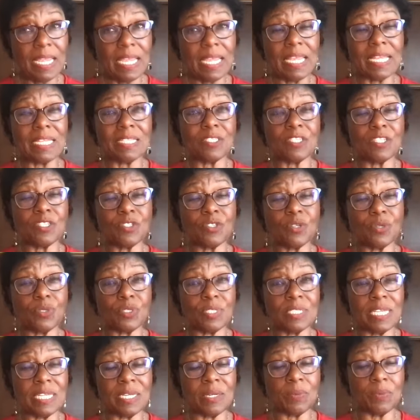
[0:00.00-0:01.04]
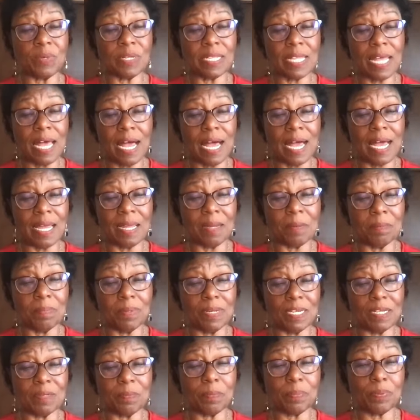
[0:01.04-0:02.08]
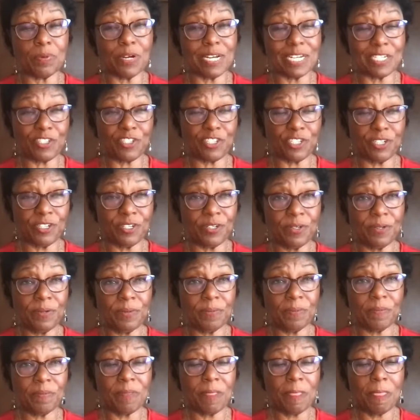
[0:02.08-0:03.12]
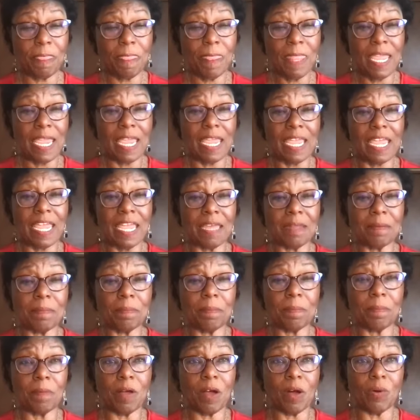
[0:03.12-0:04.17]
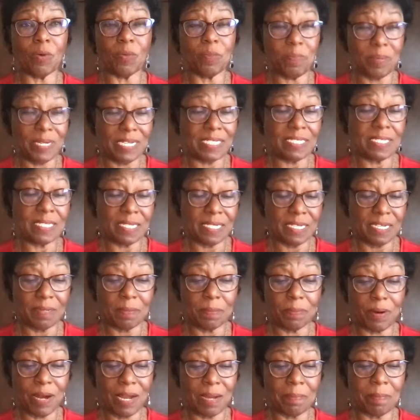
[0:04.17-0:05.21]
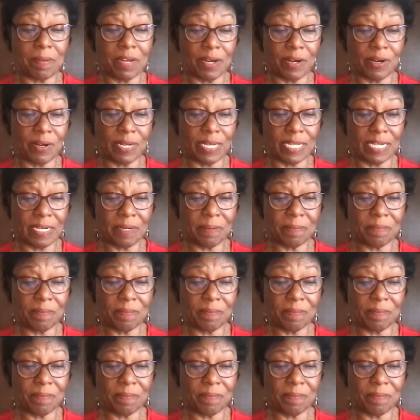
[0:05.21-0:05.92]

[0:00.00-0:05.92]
It's associated with high blood pressure and obesity primarily.